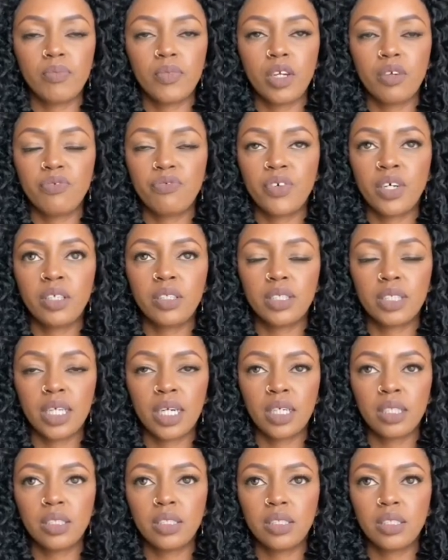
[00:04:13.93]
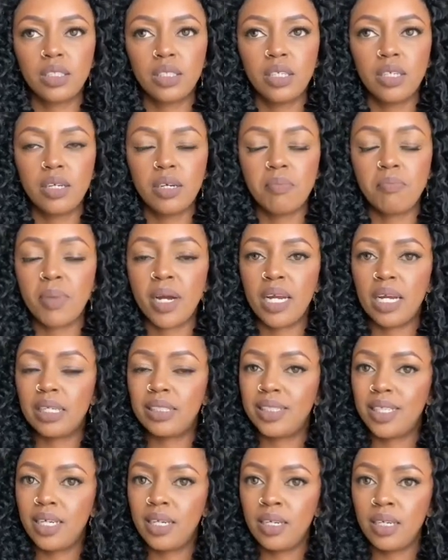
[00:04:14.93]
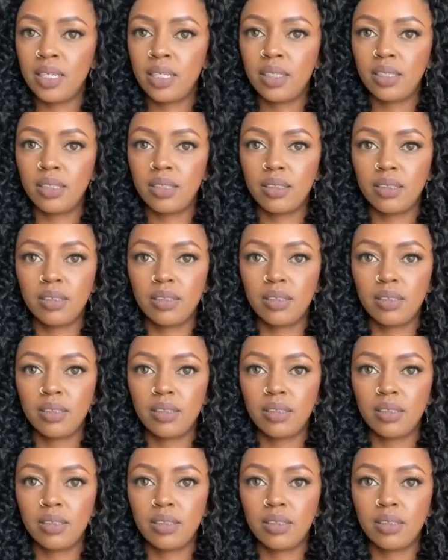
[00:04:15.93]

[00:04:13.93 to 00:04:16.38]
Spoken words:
felt that by attending